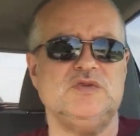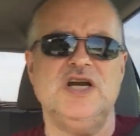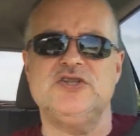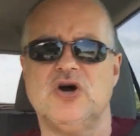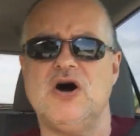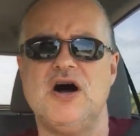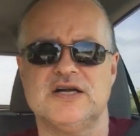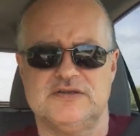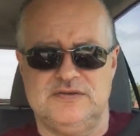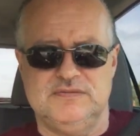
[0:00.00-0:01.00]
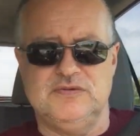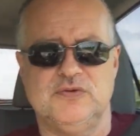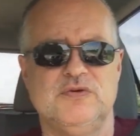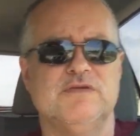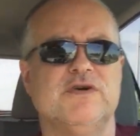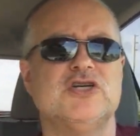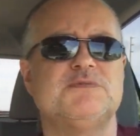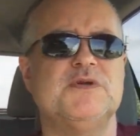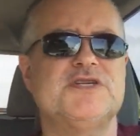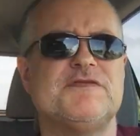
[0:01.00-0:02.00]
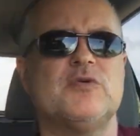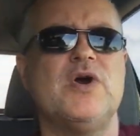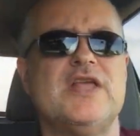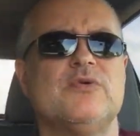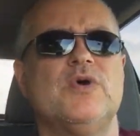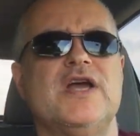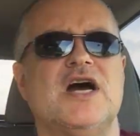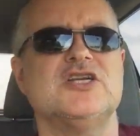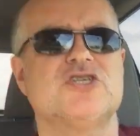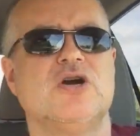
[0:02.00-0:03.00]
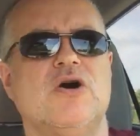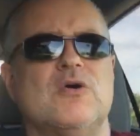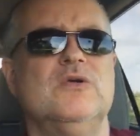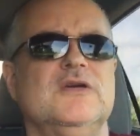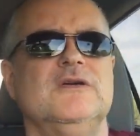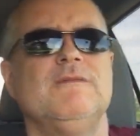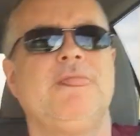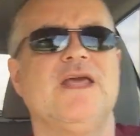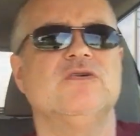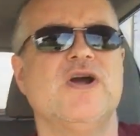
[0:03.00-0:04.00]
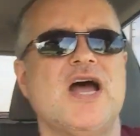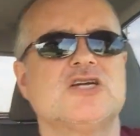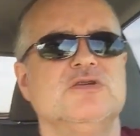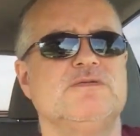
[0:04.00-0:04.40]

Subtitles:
a dog in a very specific way, the way I show, interaction